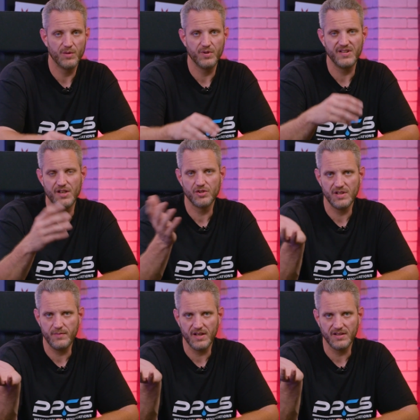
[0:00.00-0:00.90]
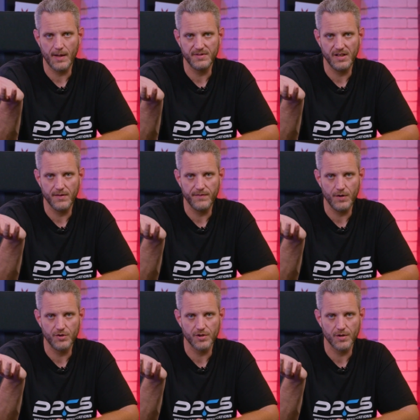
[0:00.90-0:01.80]
could potentially be adopted in the
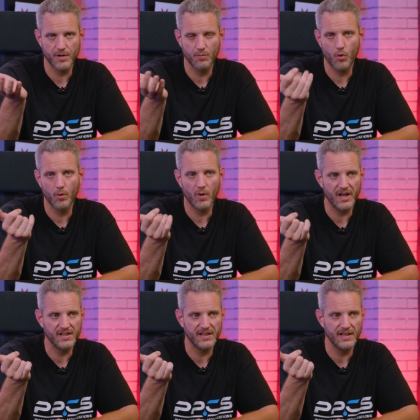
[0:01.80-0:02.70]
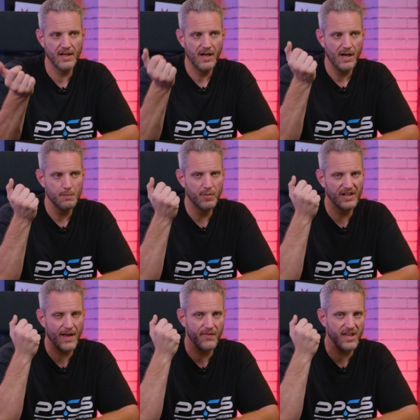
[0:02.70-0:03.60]
future more widely, but
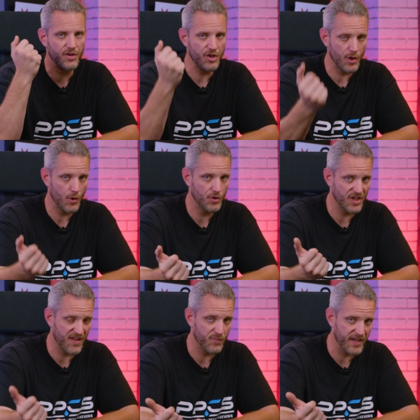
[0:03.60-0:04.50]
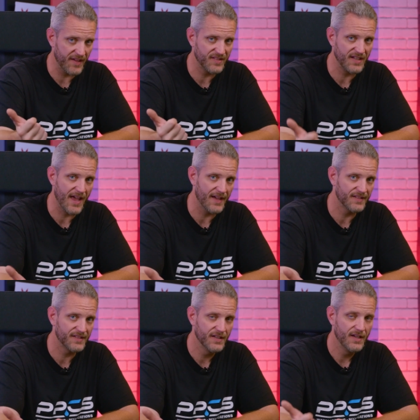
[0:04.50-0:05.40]
at the huge FPS
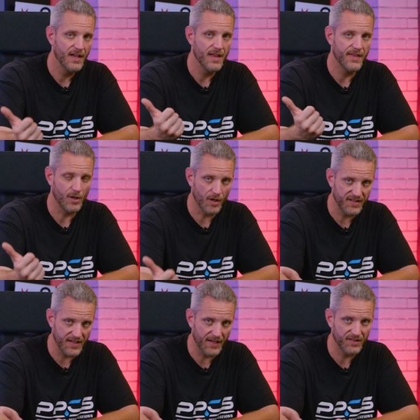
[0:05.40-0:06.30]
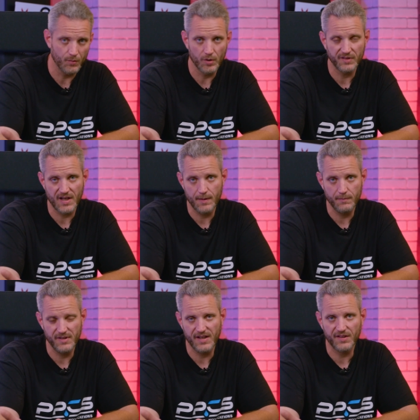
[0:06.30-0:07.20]
tax that RTX and
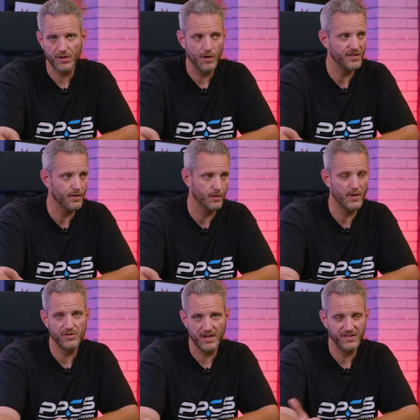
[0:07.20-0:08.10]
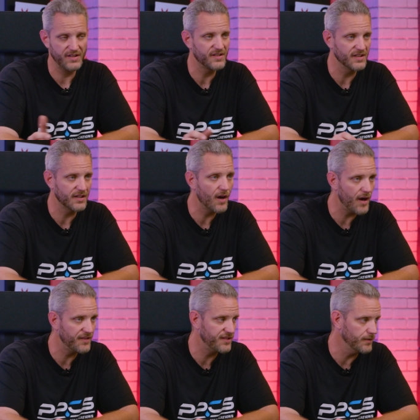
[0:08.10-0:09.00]
real-time DXR is, or ray tracing is going to
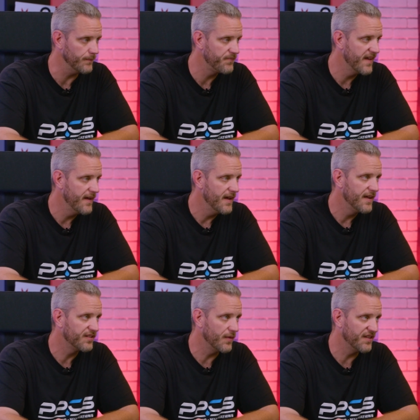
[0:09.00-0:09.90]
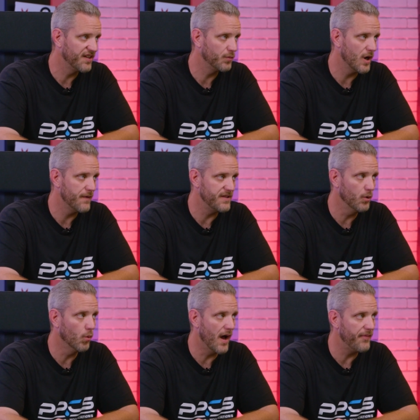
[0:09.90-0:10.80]
cost you. So this is where if
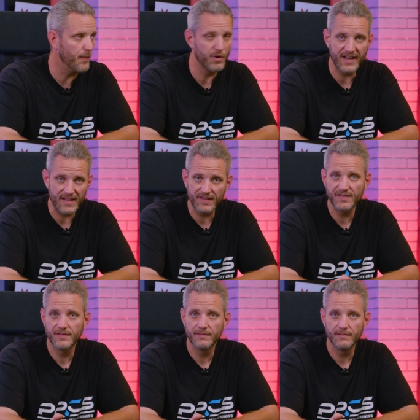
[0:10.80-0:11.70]
you want the pretties,